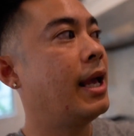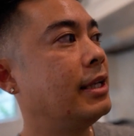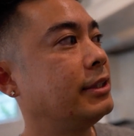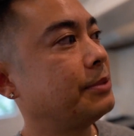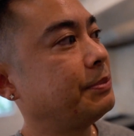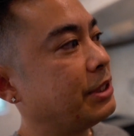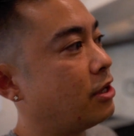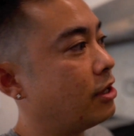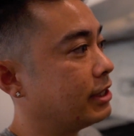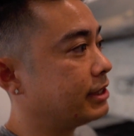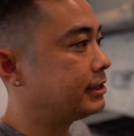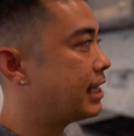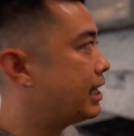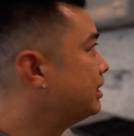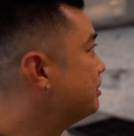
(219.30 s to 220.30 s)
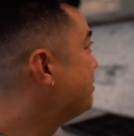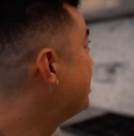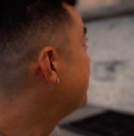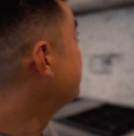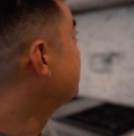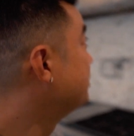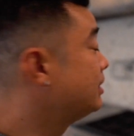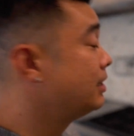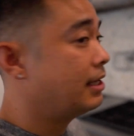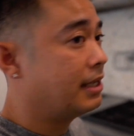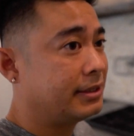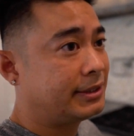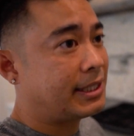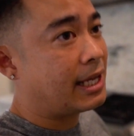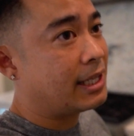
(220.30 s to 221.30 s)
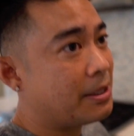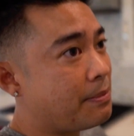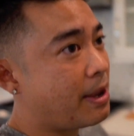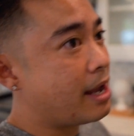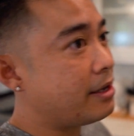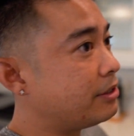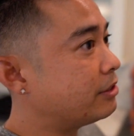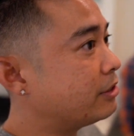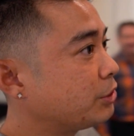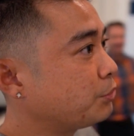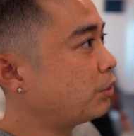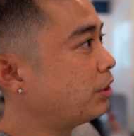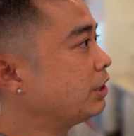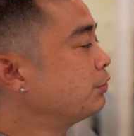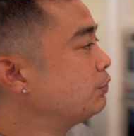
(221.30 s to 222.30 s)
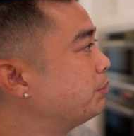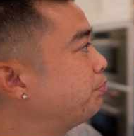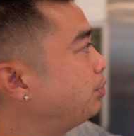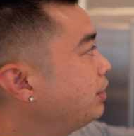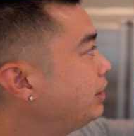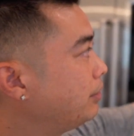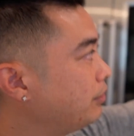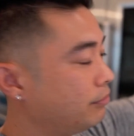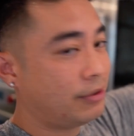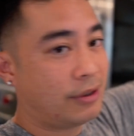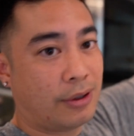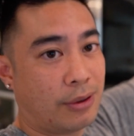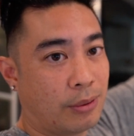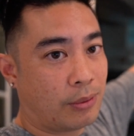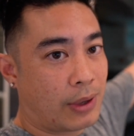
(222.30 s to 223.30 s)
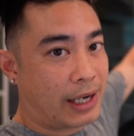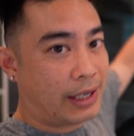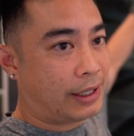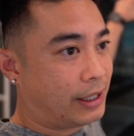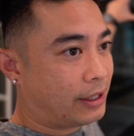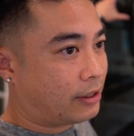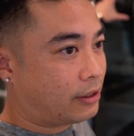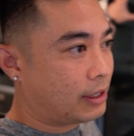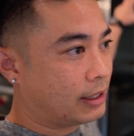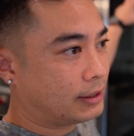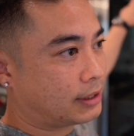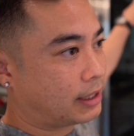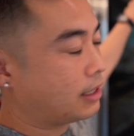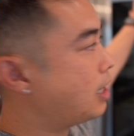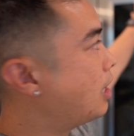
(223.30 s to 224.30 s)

and something called a salamander. A salamander is where you would put it right here. It's like an